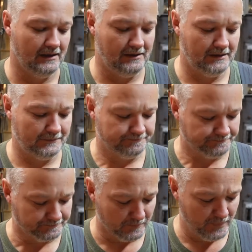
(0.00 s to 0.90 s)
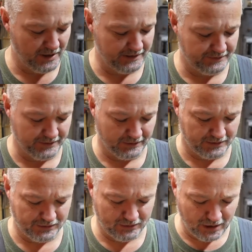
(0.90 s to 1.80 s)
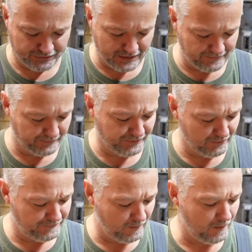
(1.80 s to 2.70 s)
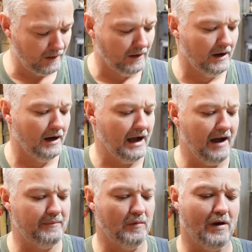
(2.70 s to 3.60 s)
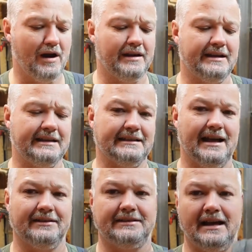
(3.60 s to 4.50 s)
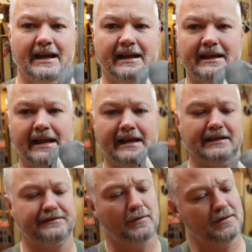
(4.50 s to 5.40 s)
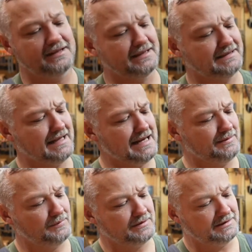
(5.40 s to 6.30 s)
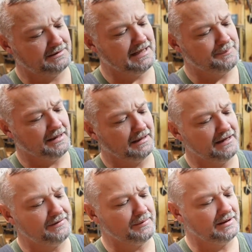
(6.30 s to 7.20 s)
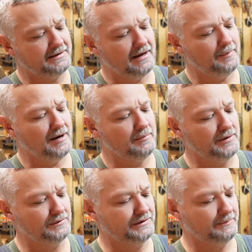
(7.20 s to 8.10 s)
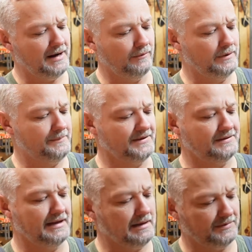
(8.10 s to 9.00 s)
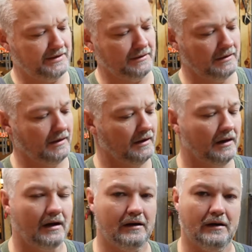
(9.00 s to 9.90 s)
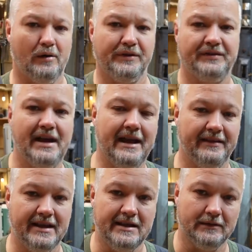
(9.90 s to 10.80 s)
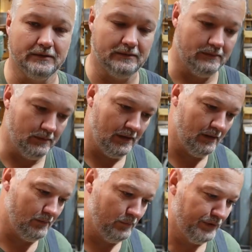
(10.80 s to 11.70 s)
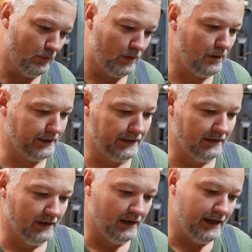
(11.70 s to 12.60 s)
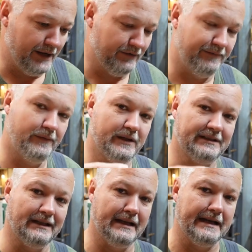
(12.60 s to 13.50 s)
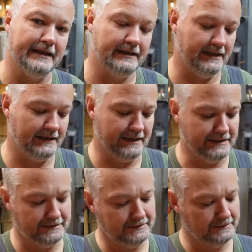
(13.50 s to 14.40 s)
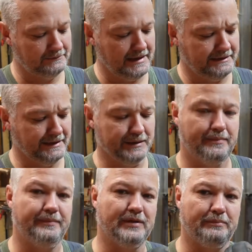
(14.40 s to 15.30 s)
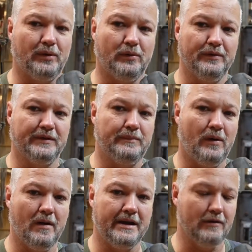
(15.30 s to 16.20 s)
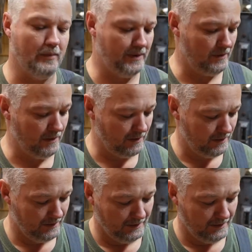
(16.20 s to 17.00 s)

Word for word: Uh, but the construction of them so far, I've been wearing these outside, and as far as the seams, which is typically, if I'm tear a pair of boots up, I rip the seams here uh, on the side of the heel. Uh, when you're walking and your foot's leaning, it tends to, I tend to, to pull this part here apart.